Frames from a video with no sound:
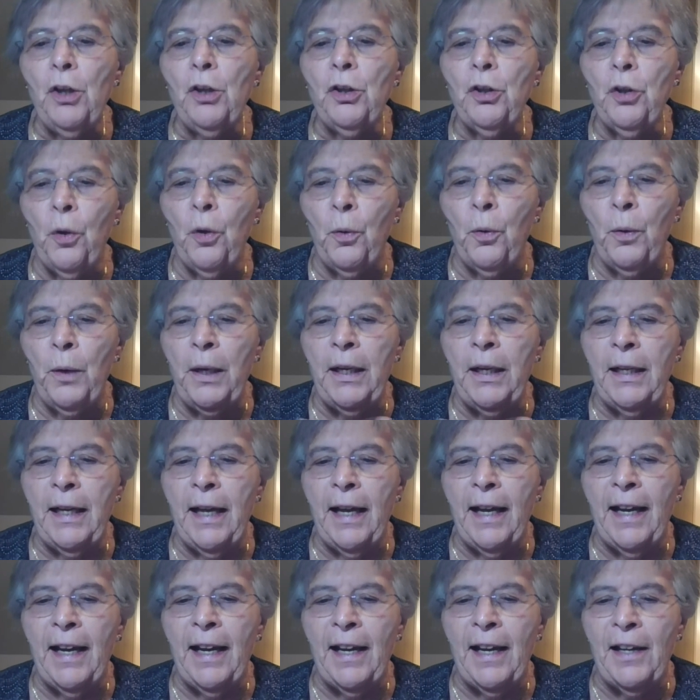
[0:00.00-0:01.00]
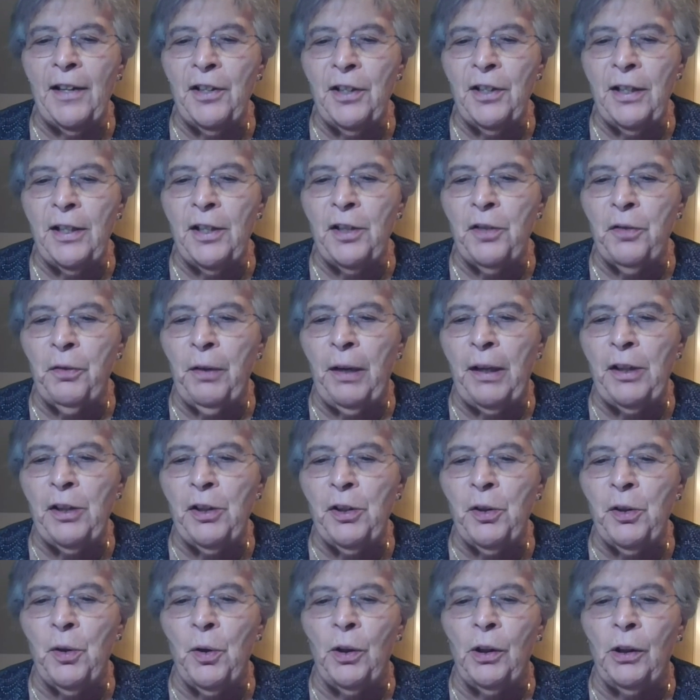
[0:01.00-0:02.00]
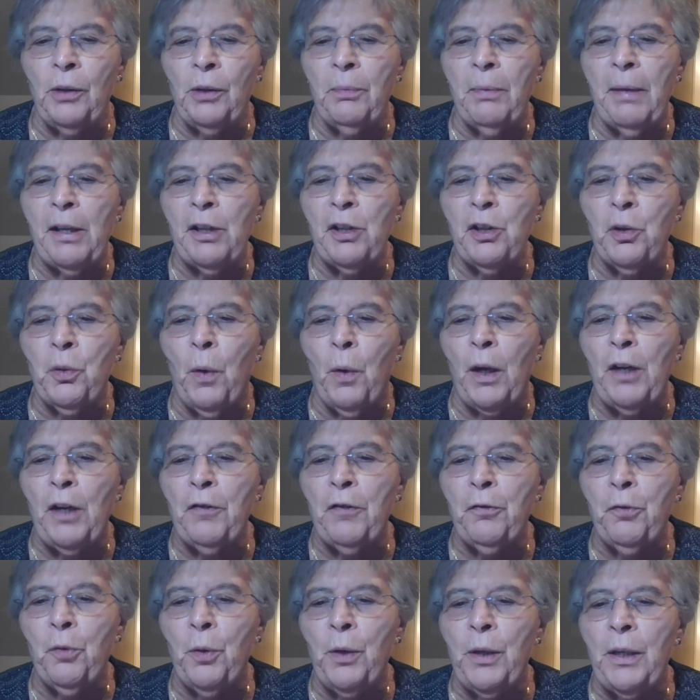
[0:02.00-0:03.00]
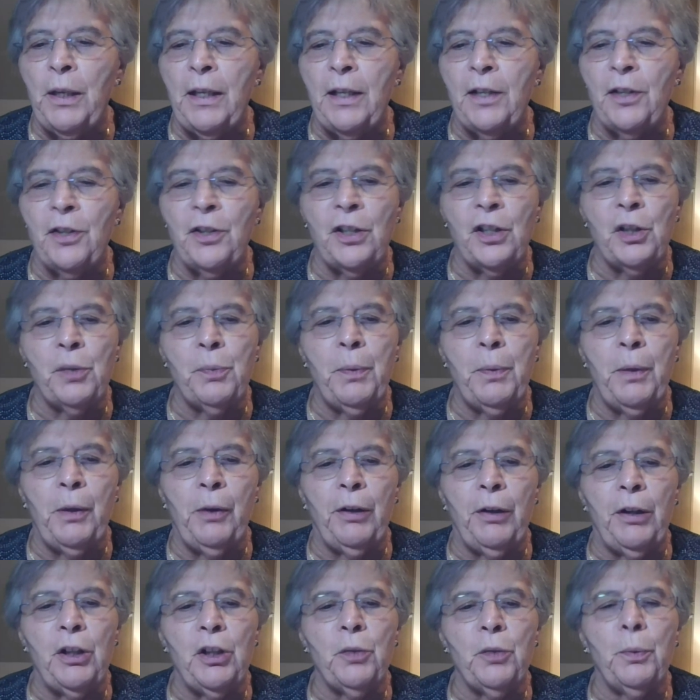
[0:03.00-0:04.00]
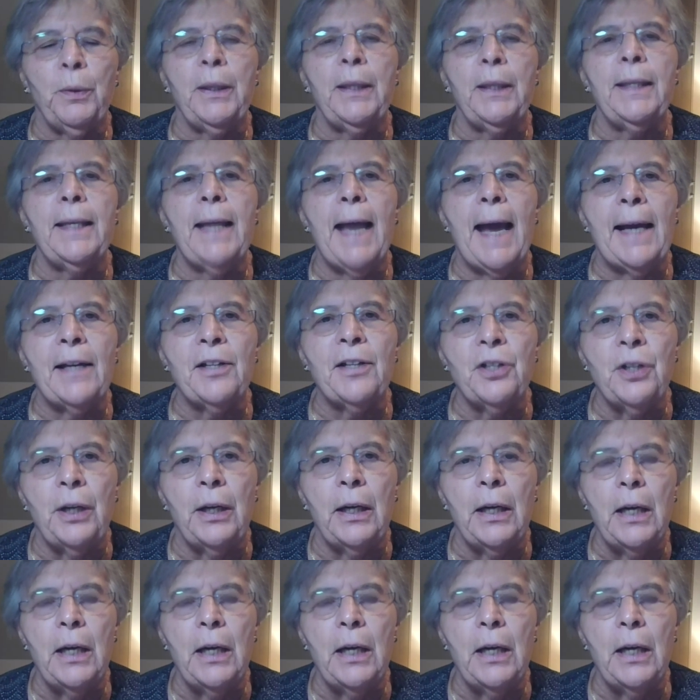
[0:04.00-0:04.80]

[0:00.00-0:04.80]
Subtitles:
Tony, as his friends call him, has 24 years experience with NASA